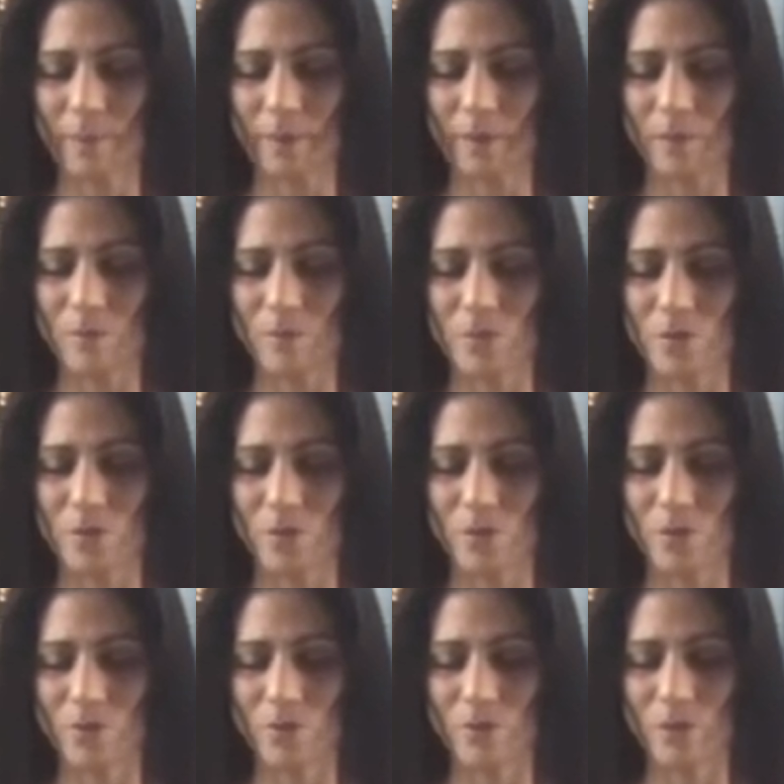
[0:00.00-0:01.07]

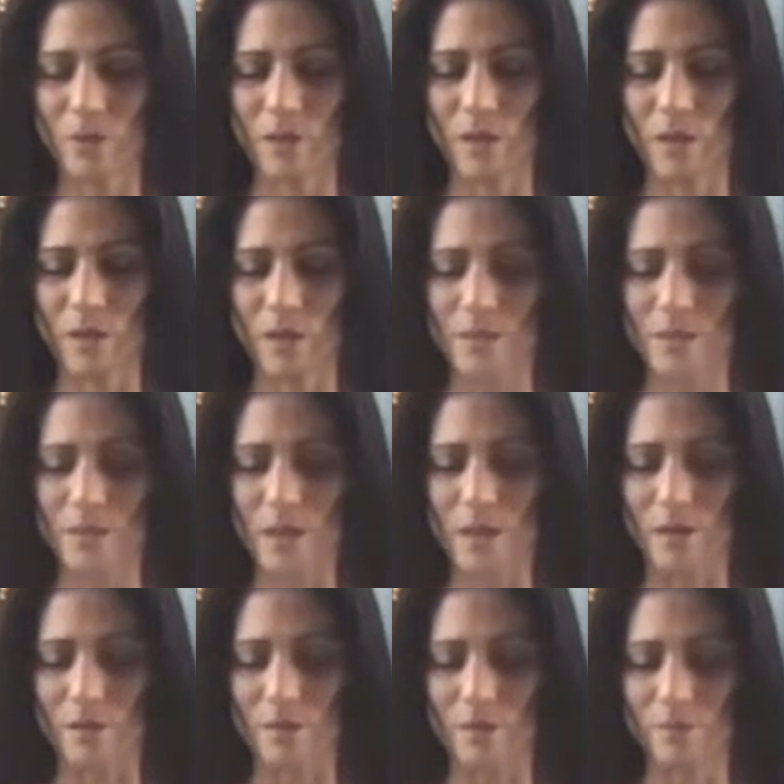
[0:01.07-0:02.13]
Observe if the need is
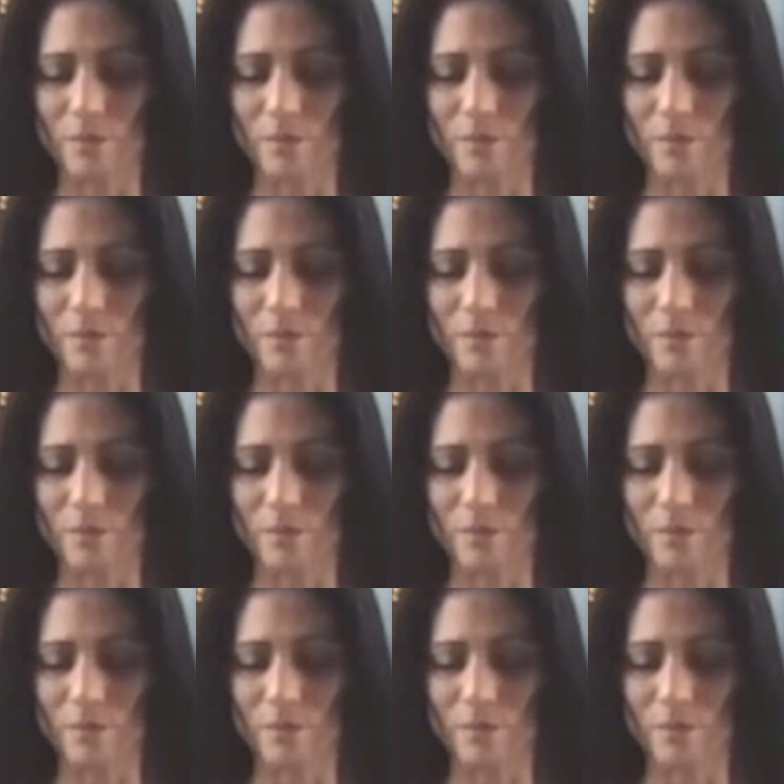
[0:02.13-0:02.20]
there.